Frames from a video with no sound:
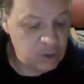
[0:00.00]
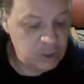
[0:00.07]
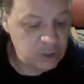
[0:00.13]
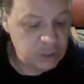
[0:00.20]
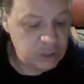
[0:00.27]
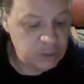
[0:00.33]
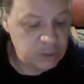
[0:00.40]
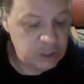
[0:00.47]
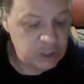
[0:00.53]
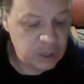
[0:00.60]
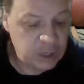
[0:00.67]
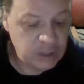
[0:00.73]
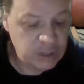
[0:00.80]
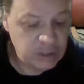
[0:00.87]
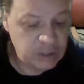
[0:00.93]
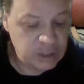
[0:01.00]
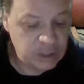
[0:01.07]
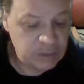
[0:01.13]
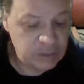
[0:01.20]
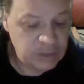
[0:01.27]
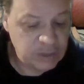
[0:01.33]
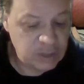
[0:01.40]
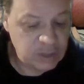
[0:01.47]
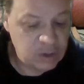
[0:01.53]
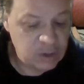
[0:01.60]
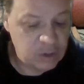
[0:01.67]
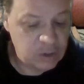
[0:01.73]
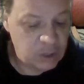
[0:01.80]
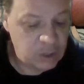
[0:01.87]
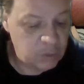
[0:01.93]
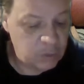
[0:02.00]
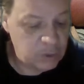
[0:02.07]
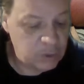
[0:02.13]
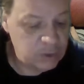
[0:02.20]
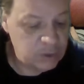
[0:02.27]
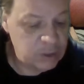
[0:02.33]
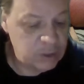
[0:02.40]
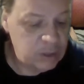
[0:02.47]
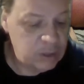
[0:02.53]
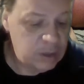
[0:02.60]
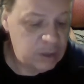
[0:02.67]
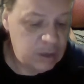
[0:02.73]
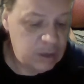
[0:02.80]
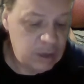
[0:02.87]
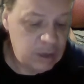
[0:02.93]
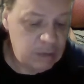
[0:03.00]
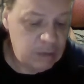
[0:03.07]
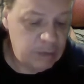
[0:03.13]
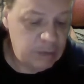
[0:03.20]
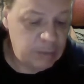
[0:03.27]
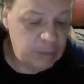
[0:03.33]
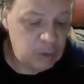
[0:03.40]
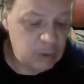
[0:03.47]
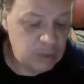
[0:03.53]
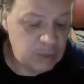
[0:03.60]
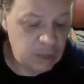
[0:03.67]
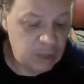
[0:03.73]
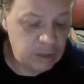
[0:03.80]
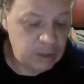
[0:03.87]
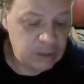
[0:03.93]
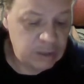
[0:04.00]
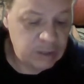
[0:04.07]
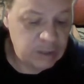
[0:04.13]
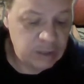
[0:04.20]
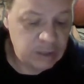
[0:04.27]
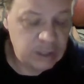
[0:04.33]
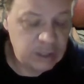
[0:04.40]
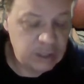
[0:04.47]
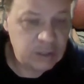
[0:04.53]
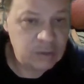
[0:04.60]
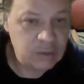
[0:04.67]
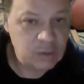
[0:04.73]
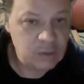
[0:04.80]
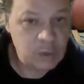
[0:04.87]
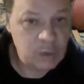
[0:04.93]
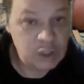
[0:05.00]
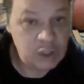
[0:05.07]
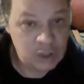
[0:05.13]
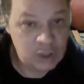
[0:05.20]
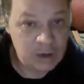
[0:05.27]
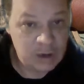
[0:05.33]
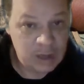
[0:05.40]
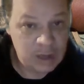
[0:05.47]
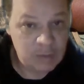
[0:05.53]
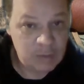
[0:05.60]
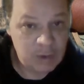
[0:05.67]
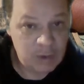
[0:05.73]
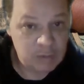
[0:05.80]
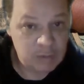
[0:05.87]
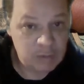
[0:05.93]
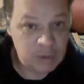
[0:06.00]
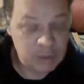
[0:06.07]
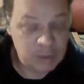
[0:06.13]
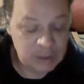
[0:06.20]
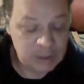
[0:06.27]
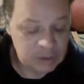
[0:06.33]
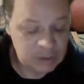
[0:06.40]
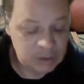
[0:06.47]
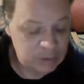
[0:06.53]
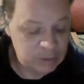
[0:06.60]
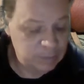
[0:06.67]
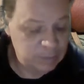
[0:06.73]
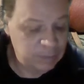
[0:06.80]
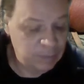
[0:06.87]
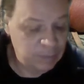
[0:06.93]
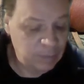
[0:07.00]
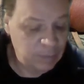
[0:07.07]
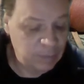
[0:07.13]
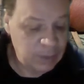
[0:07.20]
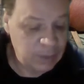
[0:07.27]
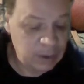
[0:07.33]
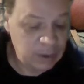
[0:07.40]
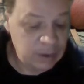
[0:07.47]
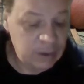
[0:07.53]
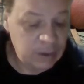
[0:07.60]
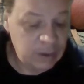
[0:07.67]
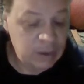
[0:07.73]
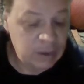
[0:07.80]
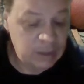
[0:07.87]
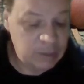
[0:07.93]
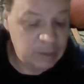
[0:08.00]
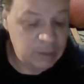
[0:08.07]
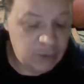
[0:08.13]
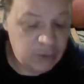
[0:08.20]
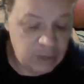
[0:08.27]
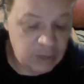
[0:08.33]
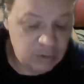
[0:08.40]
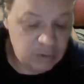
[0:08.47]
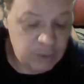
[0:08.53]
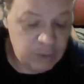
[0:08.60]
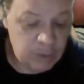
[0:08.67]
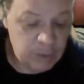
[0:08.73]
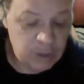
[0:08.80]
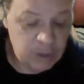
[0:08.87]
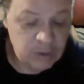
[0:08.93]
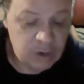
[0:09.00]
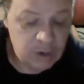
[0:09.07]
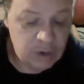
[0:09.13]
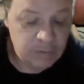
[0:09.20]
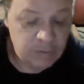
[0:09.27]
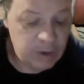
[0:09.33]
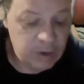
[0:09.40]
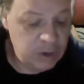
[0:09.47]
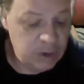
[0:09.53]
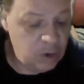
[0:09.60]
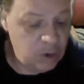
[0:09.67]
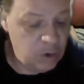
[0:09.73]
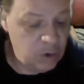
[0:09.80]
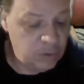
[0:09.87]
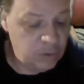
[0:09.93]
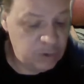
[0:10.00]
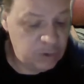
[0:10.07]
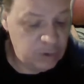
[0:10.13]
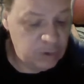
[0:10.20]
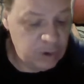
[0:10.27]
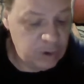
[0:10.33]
stimulus checks instead of $600 ones. But most likely, this idea will be shot down by Republicans. Democrats and Republicans are fighting over